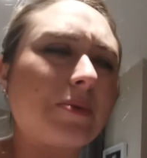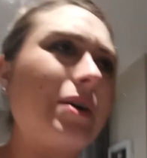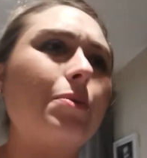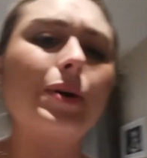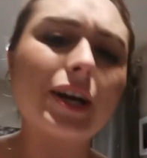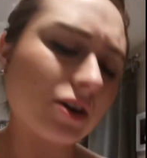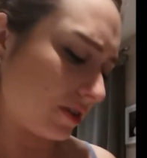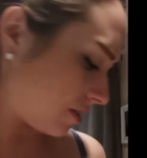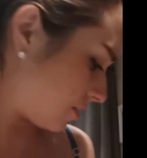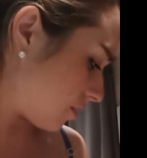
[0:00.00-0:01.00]
Well, we
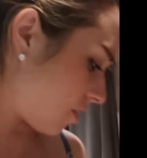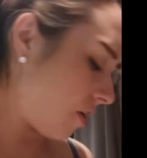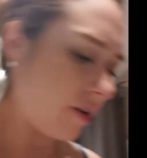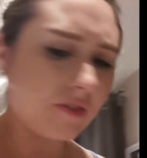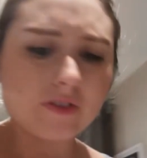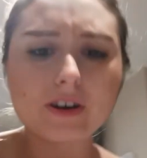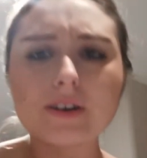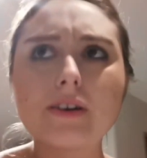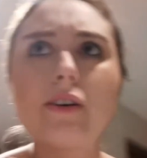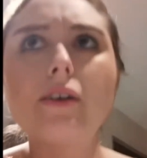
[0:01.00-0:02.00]
got it on
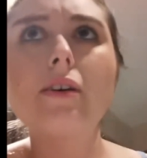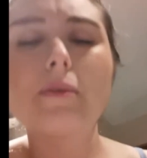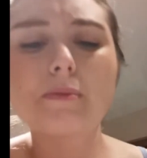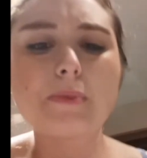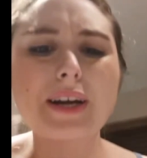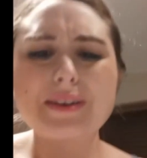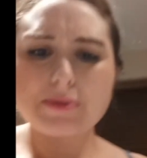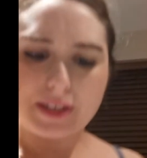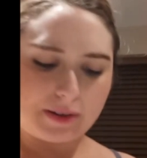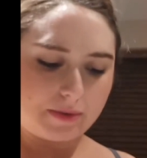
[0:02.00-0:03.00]
offer, but I
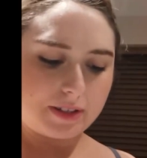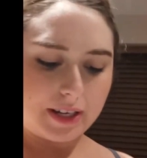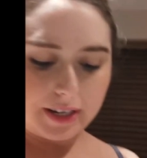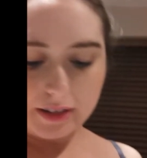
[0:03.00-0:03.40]
don't think it was that